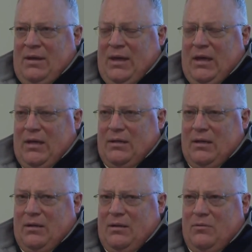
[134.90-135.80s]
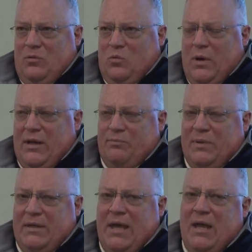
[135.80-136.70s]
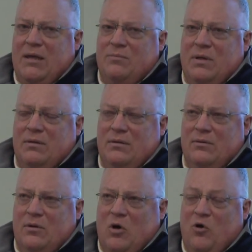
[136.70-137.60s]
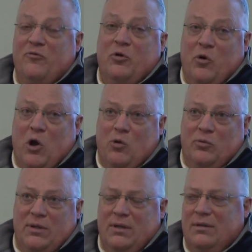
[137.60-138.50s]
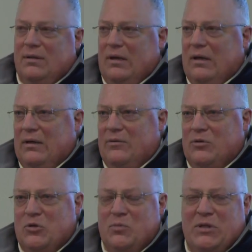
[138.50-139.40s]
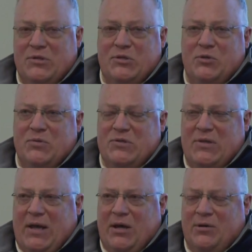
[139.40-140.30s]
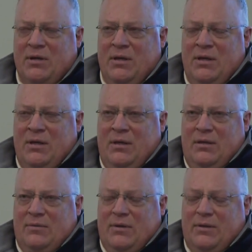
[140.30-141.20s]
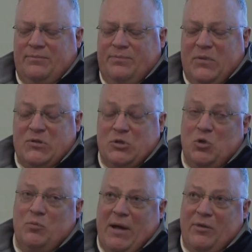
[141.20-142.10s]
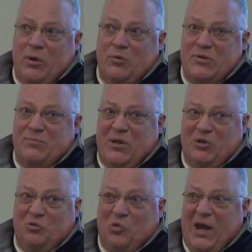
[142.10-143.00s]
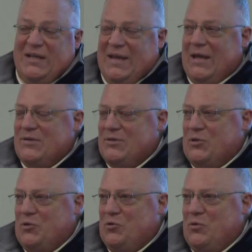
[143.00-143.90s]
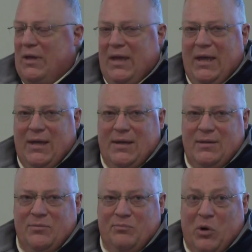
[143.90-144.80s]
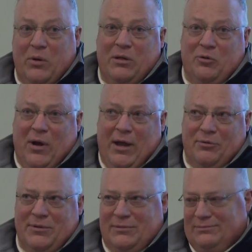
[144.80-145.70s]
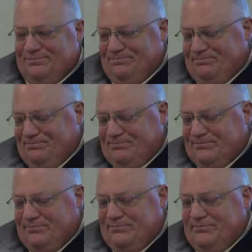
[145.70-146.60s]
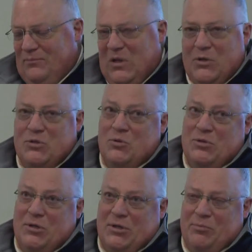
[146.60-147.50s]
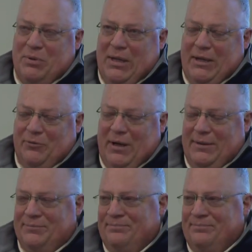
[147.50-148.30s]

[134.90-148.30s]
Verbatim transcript: And when it became overgrown, uh, there are too many students there, the, the school, by the way, was built right next to a burial ground. Because who's going to complain, right?